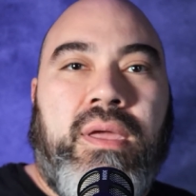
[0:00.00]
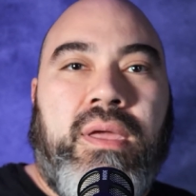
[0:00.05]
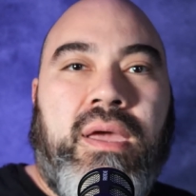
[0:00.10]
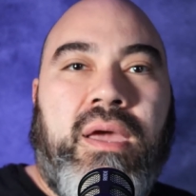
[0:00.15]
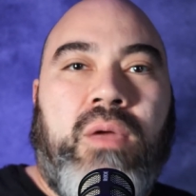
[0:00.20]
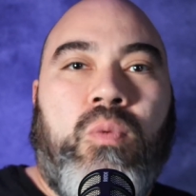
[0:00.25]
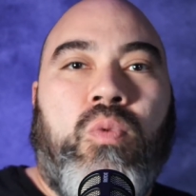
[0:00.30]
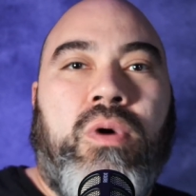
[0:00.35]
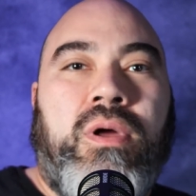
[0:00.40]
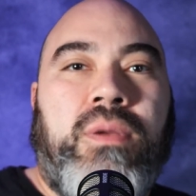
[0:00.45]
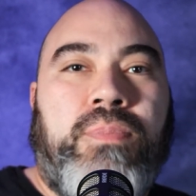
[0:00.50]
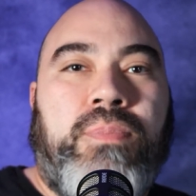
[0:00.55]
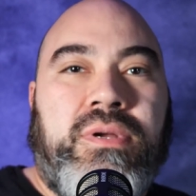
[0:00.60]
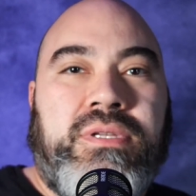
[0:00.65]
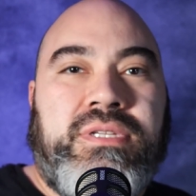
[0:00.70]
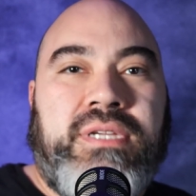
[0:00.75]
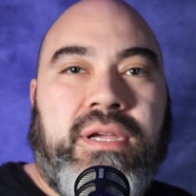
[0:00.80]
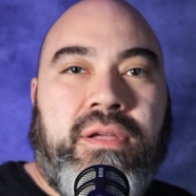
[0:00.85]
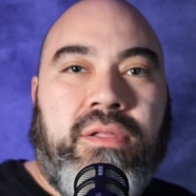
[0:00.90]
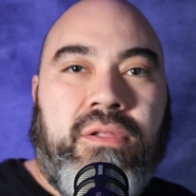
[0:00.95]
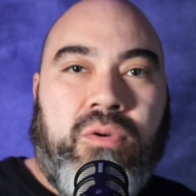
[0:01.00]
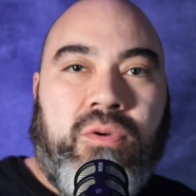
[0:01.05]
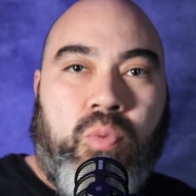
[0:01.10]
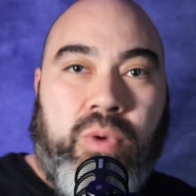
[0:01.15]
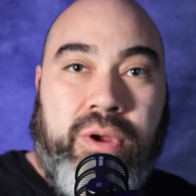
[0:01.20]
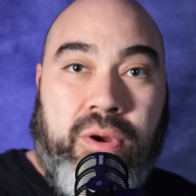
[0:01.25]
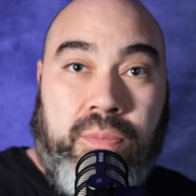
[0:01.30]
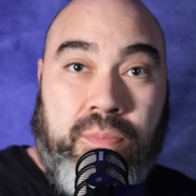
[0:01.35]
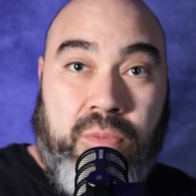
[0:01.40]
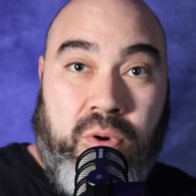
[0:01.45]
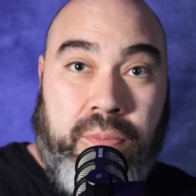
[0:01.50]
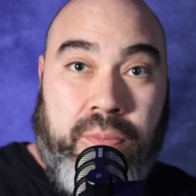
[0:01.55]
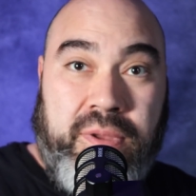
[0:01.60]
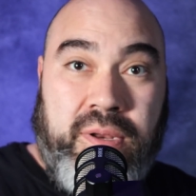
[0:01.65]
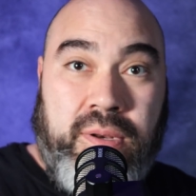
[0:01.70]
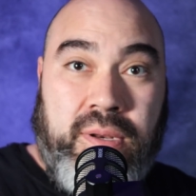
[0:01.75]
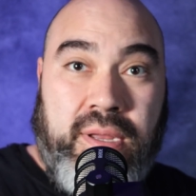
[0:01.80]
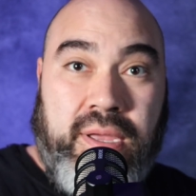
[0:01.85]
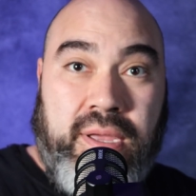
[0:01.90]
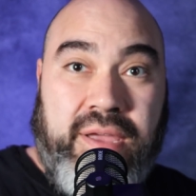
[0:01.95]
In one particular weird
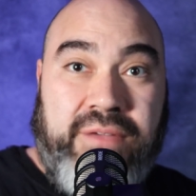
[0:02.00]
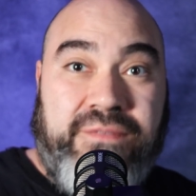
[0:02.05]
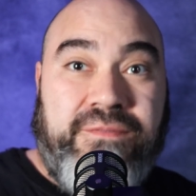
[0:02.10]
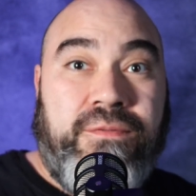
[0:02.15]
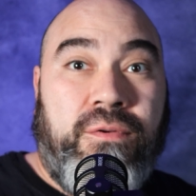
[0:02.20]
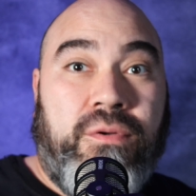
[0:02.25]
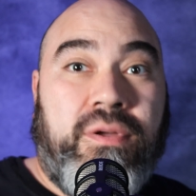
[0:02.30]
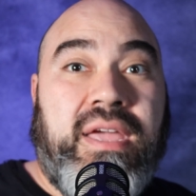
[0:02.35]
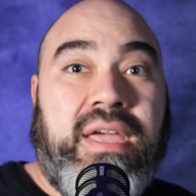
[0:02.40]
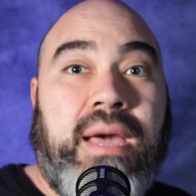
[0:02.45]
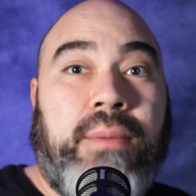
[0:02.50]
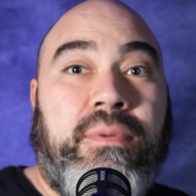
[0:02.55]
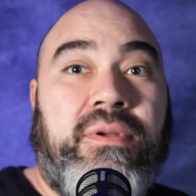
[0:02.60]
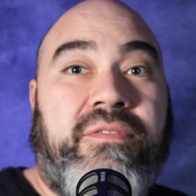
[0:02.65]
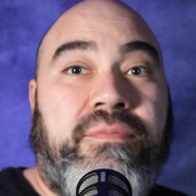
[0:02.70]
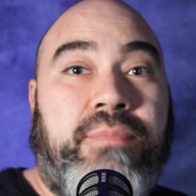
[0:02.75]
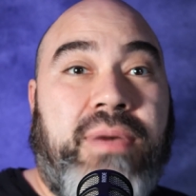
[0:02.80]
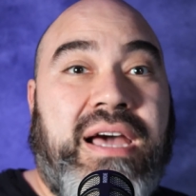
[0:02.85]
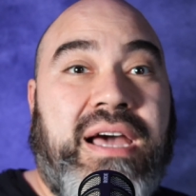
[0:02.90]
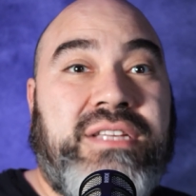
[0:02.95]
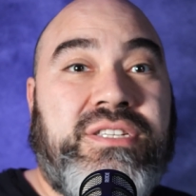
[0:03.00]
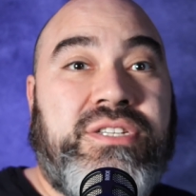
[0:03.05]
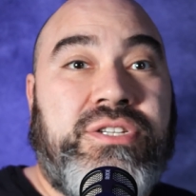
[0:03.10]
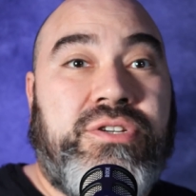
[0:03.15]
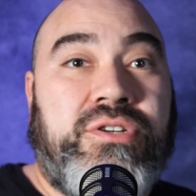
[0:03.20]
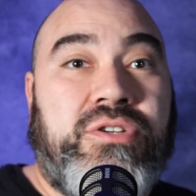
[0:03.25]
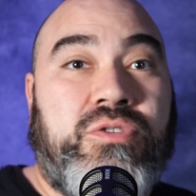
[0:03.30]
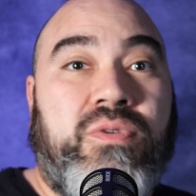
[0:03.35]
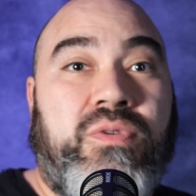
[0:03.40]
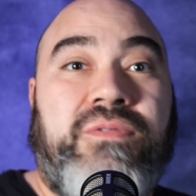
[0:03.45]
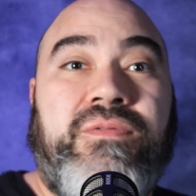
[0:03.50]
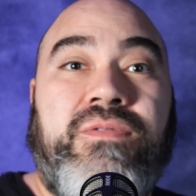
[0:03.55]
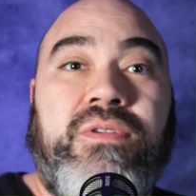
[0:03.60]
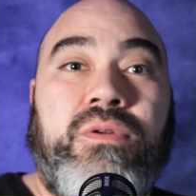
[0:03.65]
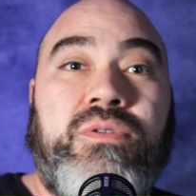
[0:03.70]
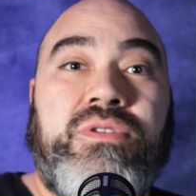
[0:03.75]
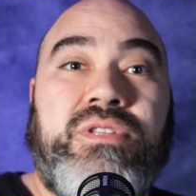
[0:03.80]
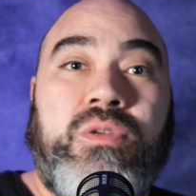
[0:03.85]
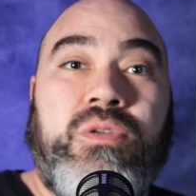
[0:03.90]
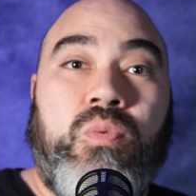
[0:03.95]
moment, a full cabin of passengers
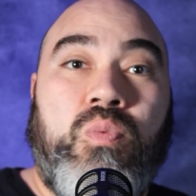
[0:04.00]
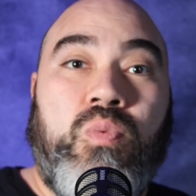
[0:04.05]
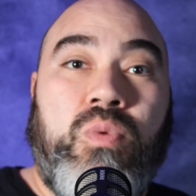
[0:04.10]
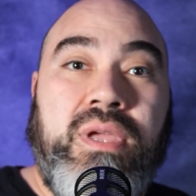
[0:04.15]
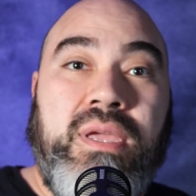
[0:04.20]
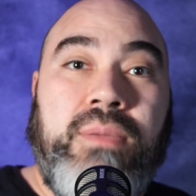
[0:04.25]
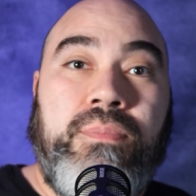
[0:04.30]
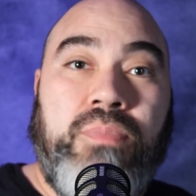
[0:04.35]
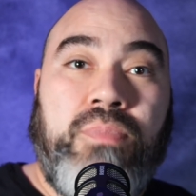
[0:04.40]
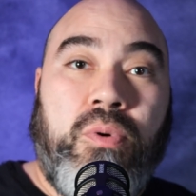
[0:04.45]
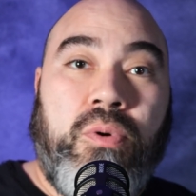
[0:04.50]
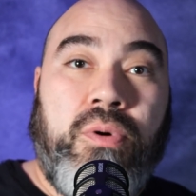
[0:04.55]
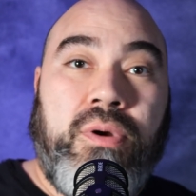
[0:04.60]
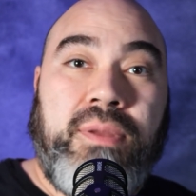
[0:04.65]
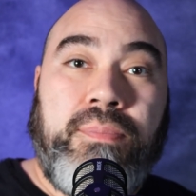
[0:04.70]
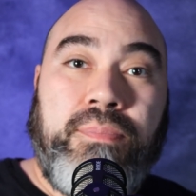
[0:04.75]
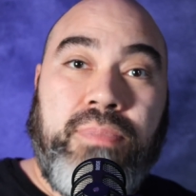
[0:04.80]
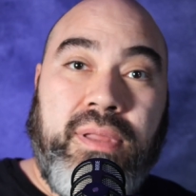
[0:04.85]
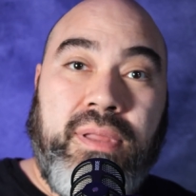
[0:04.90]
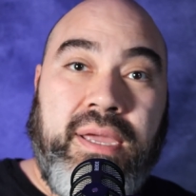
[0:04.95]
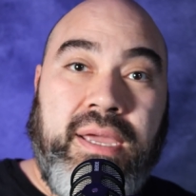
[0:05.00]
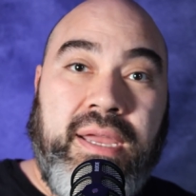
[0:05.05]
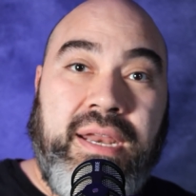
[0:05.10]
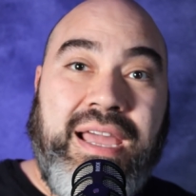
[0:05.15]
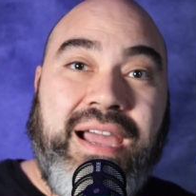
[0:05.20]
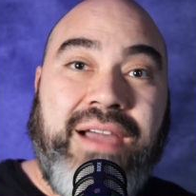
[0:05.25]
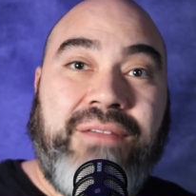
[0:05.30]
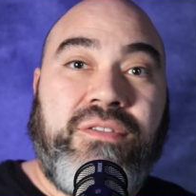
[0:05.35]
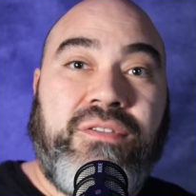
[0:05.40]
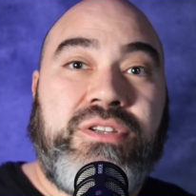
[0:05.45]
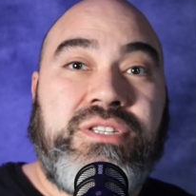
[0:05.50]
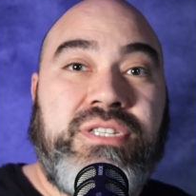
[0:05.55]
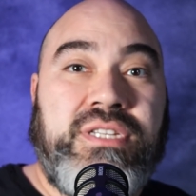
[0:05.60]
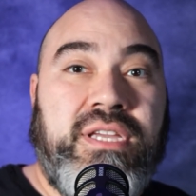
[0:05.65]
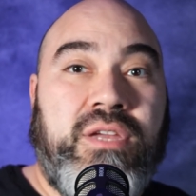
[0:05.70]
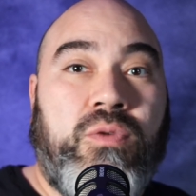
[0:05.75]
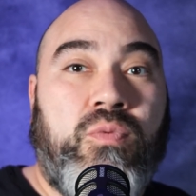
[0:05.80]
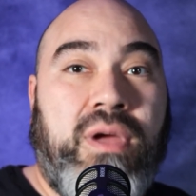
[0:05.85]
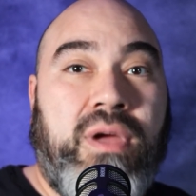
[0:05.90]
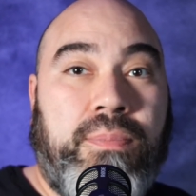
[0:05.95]
refused to reboard a plane after
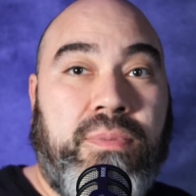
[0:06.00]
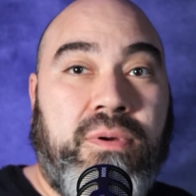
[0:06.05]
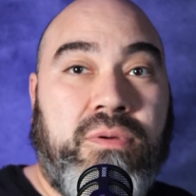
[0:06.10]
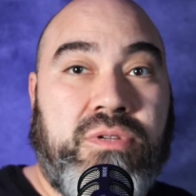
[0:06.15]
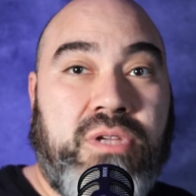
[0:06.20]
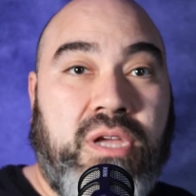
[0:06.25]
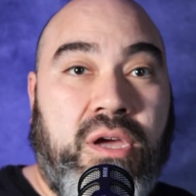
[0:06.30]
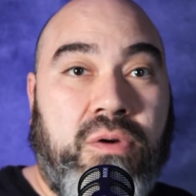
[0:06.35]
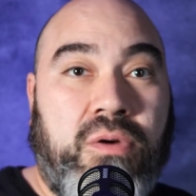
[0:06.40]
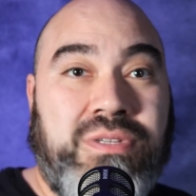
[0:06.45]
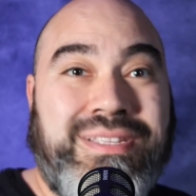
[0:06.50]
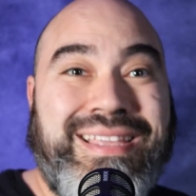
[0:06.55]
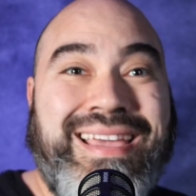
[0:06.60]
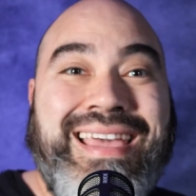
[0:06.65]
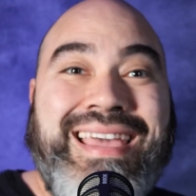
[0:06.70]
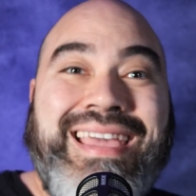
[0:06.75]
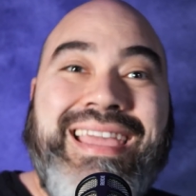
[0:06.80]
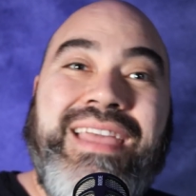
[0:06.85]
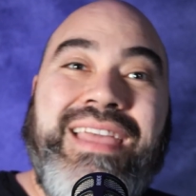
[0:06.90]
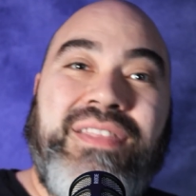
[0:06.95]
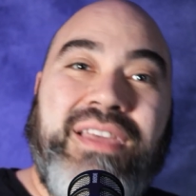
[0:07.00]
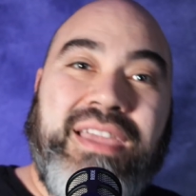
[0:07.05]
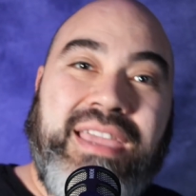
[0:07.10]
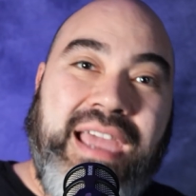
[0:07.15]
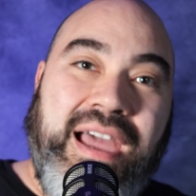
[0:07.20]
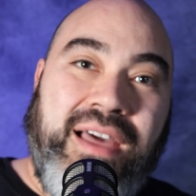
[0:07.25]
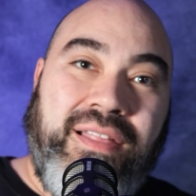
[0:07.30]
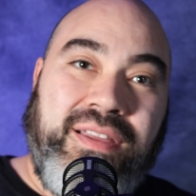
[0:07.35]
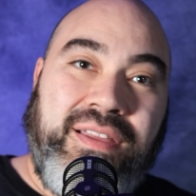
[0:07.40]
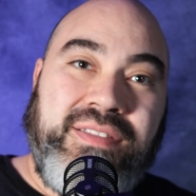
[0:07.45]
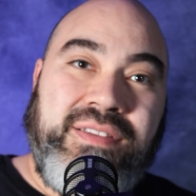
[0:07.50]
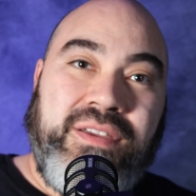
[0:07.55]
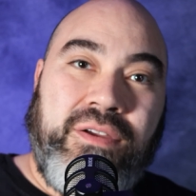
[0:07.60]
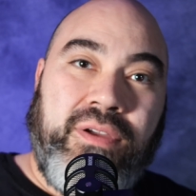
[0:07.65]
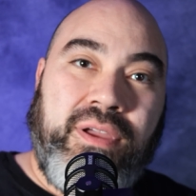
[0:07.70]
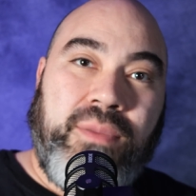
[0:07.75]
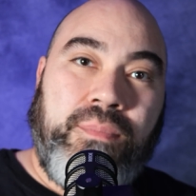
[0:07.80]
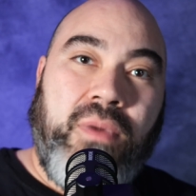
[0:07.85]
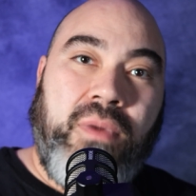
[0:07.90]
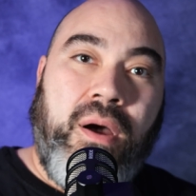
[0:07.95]
seeing Repo's ghost in the galley
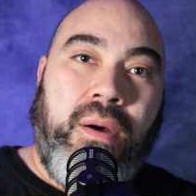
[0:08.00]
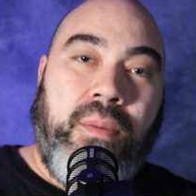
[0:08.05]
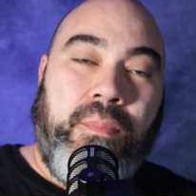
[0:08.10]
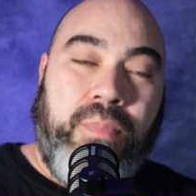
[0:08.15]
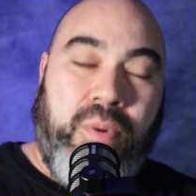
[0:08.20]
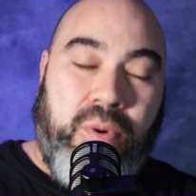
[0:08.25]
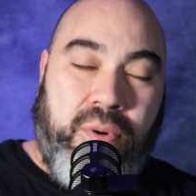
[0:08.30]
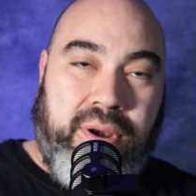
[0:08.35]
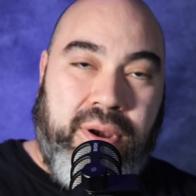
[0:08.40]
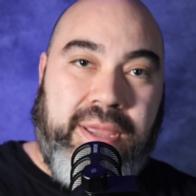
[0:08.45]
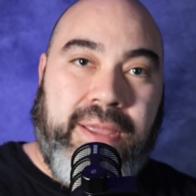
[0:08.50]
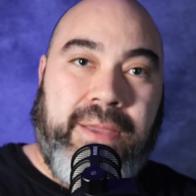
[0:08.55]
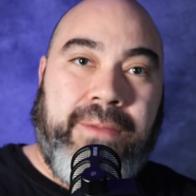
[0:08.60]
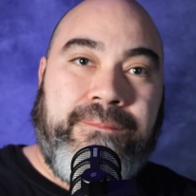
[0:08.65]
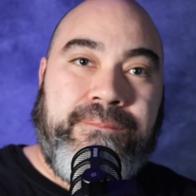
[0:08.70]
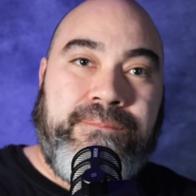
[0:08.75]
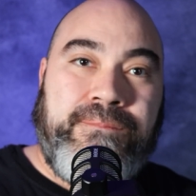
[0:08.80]
during boarding.